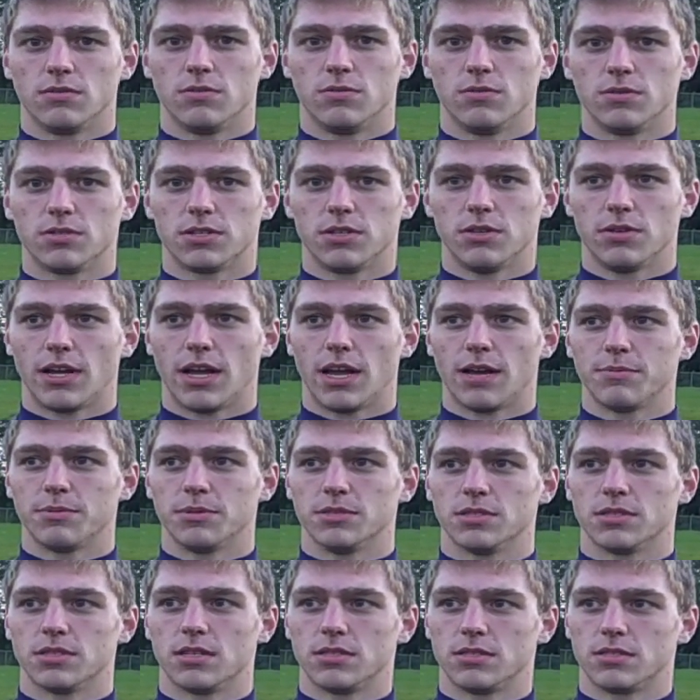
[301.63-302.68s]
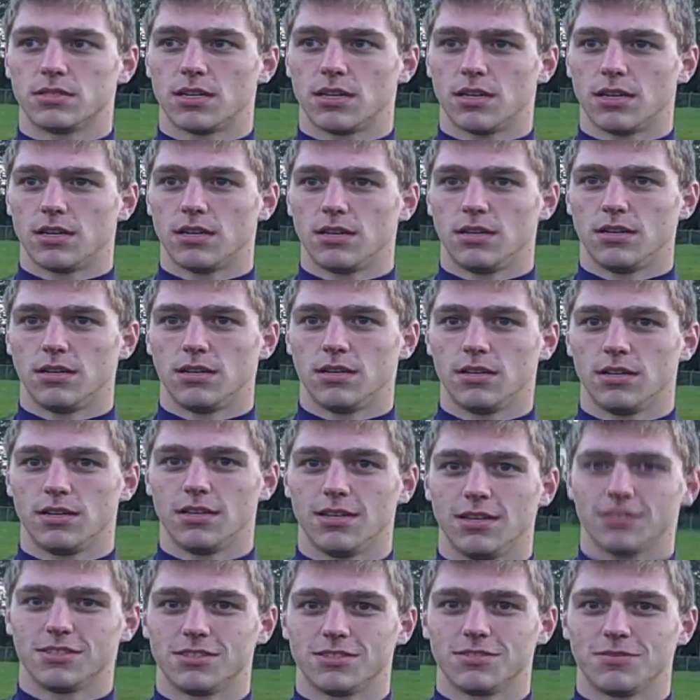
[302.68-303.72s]
We'll see what happens.
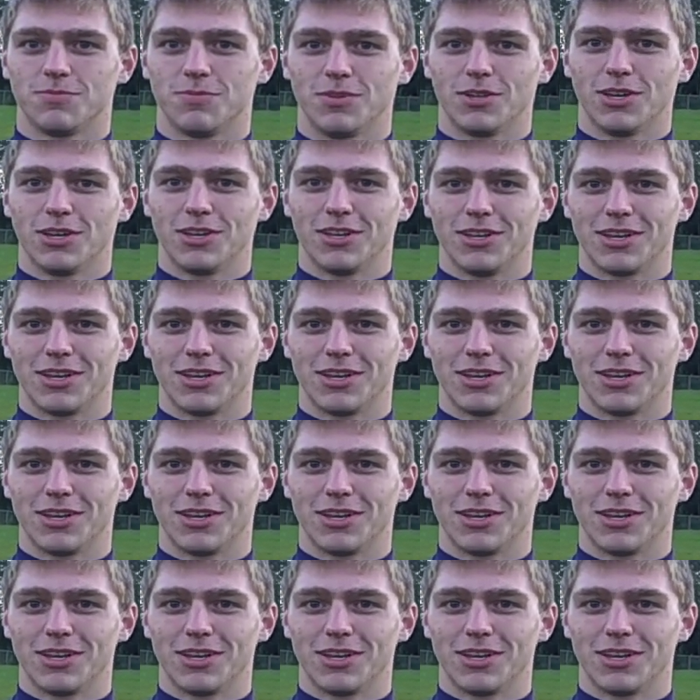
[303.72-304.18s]
it's beginning to